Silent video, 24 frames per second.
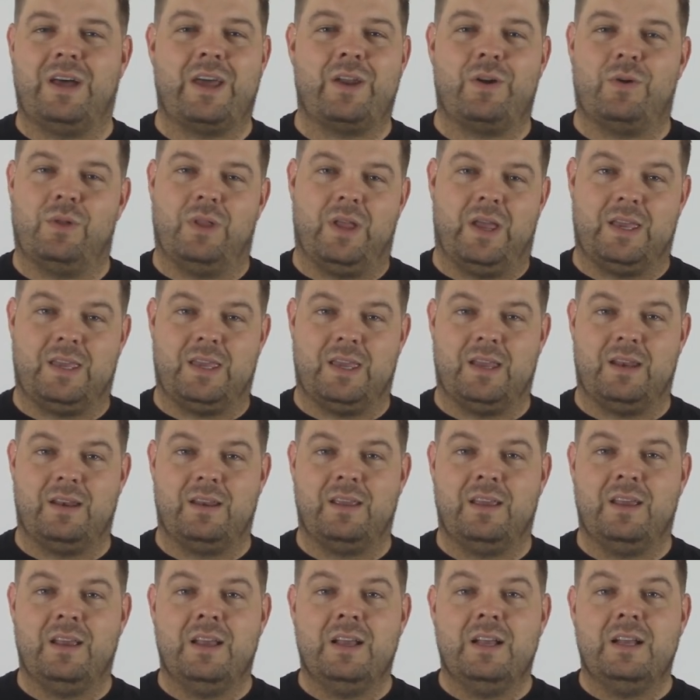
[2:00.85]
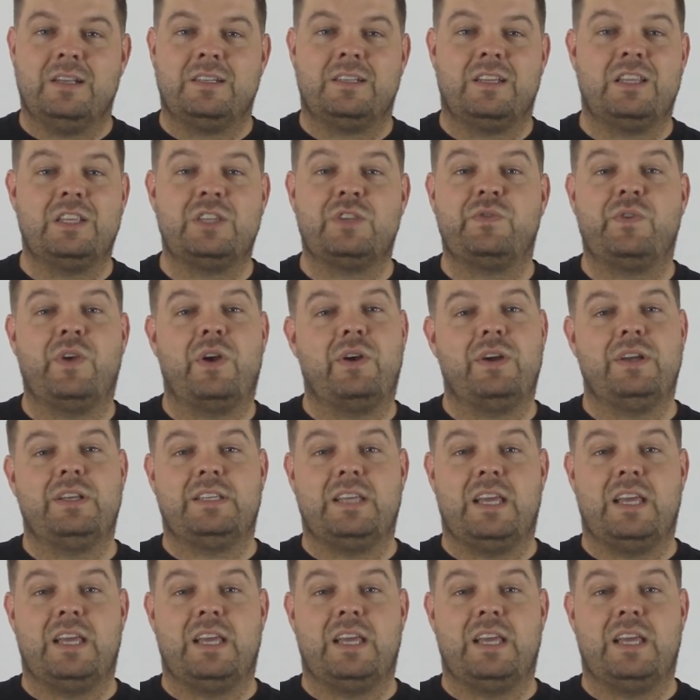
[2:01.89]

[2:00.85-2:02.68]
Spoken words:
I don't like it. To this very